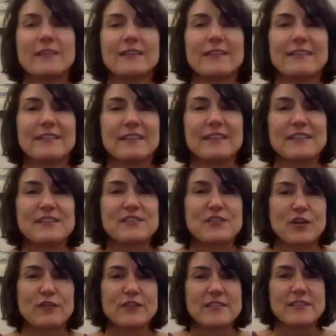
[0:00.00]
the
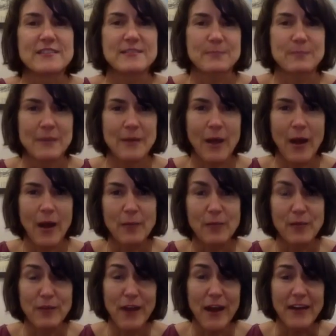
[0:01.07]
service
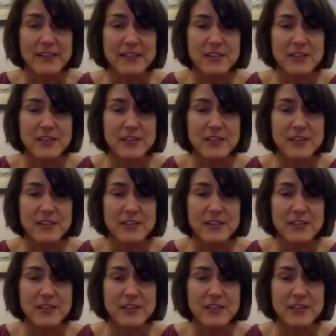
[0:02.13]
provides.